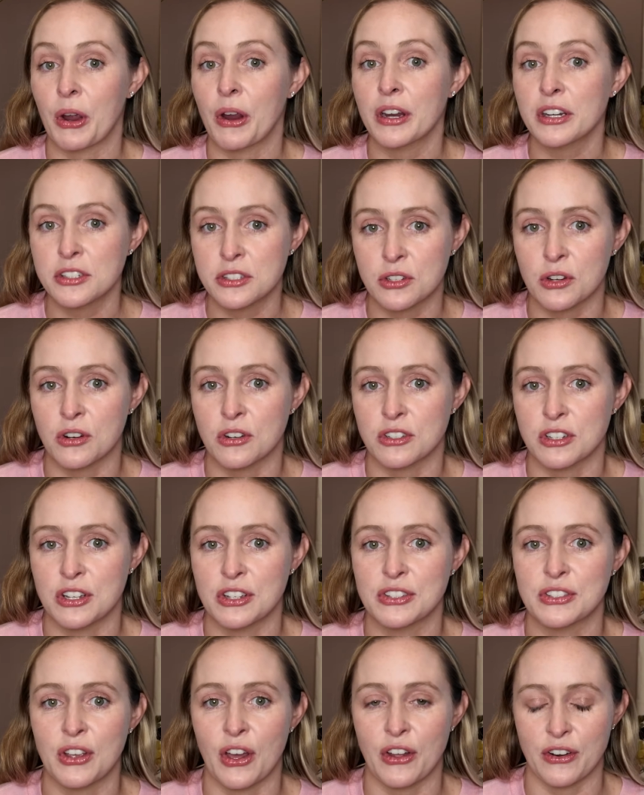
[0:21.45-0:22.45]
our
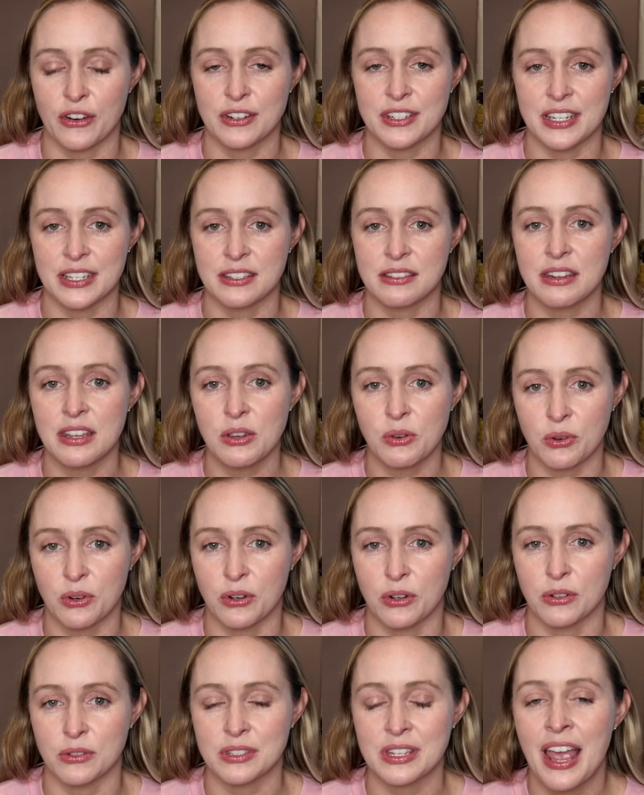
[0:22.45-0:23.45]
excursions on our Disney
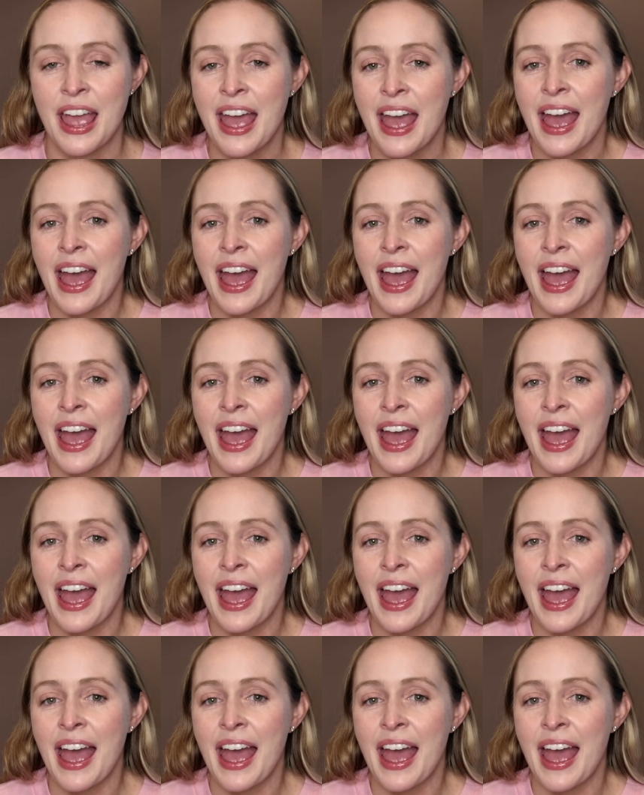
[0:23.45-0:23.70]
cruise,